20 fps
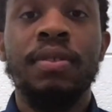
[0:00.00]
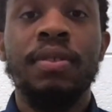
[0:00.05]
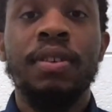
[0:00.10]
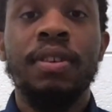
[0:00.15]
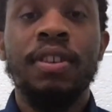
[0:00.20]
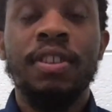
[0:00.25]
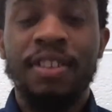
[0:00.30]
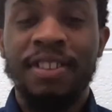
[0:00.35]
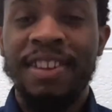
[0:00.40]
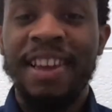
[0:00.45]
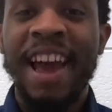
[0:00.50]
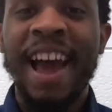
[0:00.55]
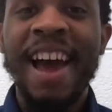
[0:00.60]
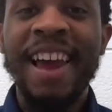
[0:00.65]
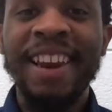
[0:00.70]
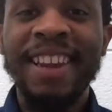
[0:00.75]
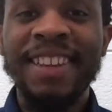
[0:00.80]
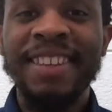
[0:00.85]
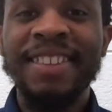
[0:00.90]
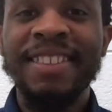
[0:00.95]
You got
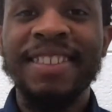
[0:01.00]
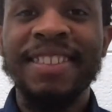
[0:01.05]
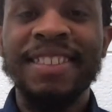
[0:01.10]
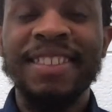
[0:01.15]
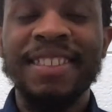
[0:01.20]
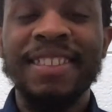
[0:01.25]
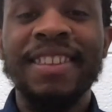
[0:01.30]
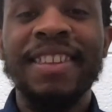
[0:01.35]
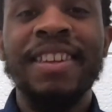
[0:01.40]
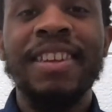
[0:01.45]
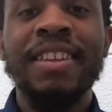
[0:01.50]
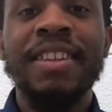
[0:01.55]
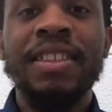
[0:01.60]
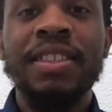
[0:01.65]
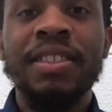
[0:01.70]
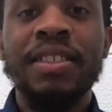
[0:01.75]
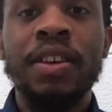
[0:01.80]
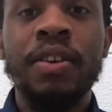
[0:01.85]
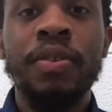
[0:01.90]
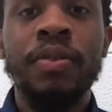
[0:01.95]
it?
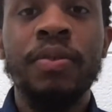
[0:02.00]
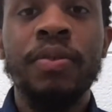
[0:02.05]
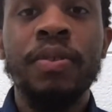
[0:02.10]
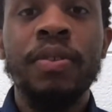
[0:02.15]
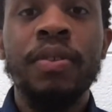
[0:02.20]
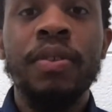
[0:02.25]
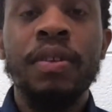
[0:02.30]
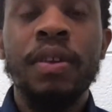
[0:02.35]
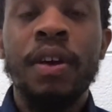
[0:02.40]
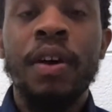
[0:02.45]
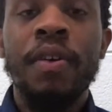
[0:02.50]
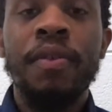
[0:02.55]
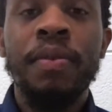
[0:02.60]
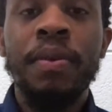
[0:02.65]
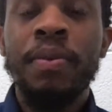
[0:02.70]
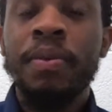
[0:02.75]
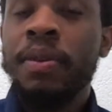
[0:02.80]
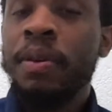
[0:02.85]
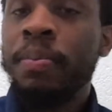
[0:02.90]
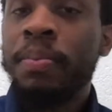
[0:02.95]
So if we
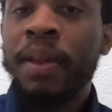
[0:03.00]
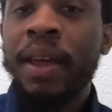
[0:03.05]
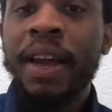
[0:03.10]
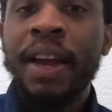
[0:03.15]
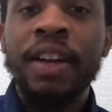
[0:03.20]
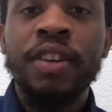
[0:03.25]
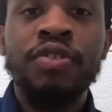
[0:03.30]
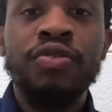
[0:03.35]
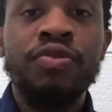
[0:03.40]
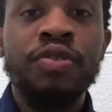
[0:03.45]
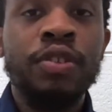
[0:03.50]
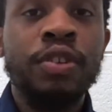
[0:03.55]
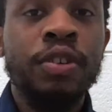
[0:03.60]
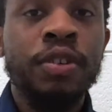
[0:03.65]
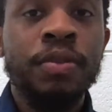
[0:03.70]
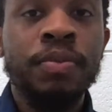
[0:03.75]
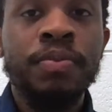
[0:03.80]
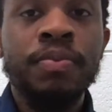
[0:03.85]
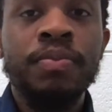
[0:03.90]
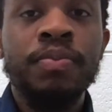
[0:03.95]
were to play our
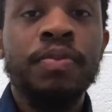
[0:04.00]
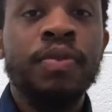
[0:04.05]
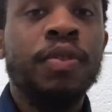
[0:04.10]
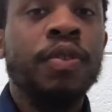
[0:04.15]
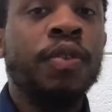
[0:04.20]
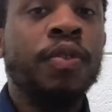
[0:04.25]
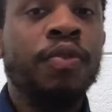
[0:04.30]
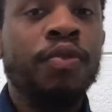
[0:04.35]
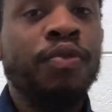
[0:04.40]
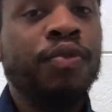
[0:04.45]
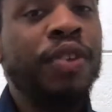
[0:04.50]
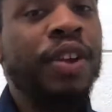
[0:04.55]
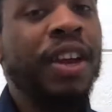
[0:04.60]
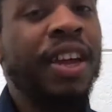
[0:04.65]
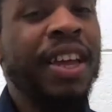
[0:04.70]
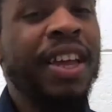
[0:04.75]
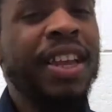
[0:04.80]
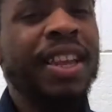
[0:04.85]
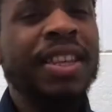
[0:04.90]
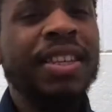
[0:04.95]
drum
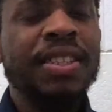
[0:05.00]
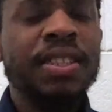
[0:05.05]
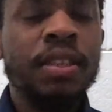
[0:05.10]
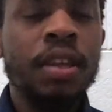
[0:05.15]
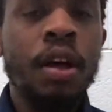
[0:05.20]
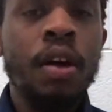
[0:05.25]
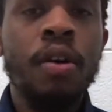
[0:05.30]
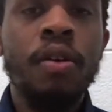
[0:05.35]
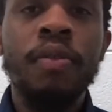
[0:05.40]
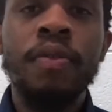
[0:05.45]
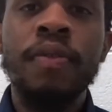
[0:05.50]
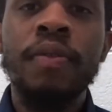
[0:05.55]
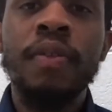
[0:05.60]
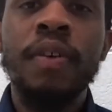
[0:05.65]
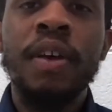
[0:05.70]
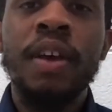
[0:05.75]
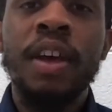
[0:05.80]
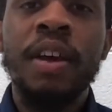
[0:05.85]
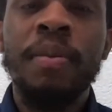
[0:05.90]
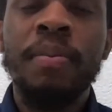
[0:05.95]
really soft
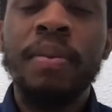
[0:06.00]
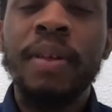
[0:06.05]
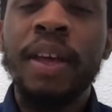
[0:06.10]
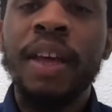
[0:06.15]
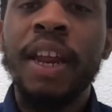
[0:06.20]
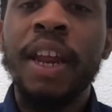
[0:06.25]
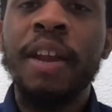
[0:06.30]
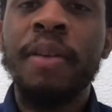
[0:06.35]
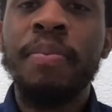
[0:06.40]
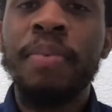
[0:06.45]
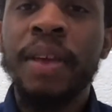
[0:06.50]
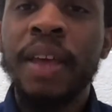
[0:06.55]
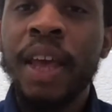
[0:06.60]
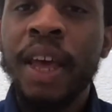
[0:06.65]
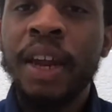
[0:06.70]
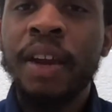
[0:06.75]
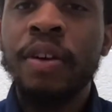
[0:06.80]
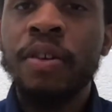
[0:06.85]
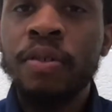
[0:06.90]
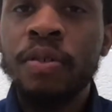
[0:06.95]
and play it at the
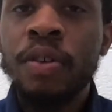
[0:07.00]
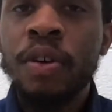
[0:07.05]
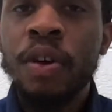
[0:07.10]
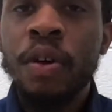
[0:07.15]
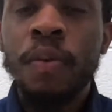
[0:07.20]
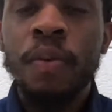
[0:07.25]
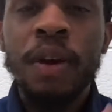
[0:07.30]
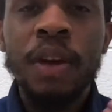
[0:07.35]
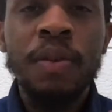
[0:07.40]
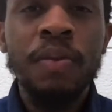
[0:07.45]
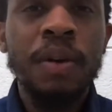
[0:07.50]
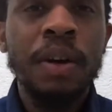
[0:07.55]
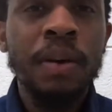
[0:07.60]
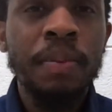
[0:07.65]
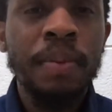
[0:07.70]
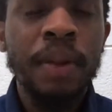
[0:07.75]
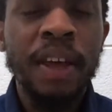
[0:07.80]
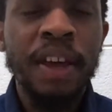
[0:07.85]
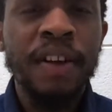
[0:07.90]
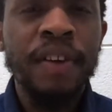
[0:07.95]
piano, we'd want to
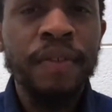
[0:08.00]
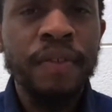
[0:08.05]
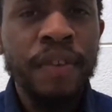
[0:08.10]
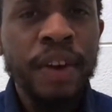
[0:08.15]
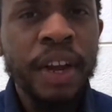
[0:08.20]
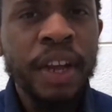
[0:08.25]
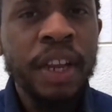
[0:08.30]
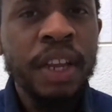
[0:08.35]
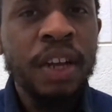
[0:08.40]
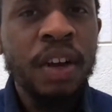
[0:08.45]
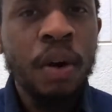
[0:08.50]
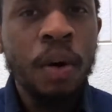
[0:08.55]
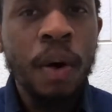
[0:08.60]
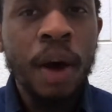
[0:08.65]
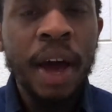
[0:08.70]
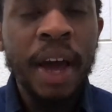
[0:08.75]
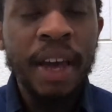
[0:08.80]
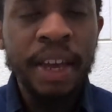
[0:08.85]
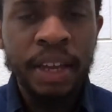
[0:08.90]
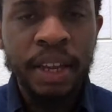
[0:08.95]
play it really
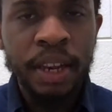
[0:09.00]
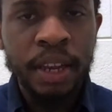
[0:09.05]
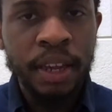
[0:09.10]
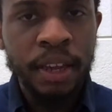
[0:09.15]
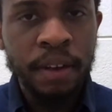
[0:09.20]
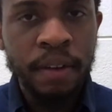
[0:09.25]
quietly.